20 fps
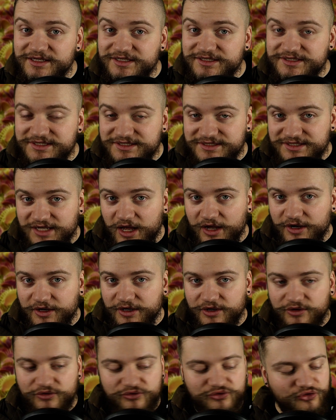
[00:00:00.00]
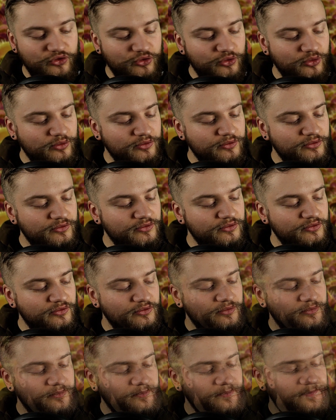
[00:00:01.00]
sun dews.
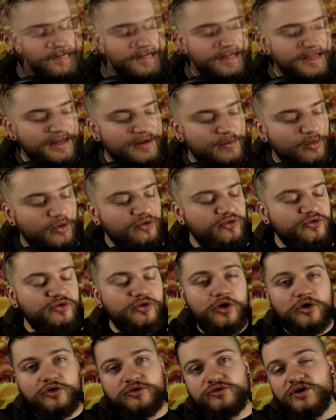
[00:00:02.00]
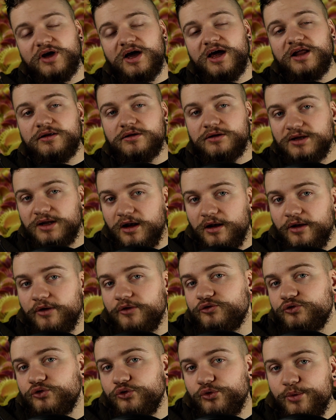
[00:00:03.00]
It was not until
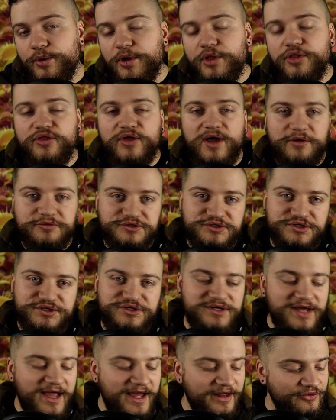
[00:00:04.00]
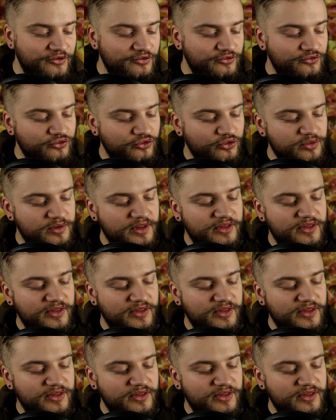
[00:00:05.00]
2002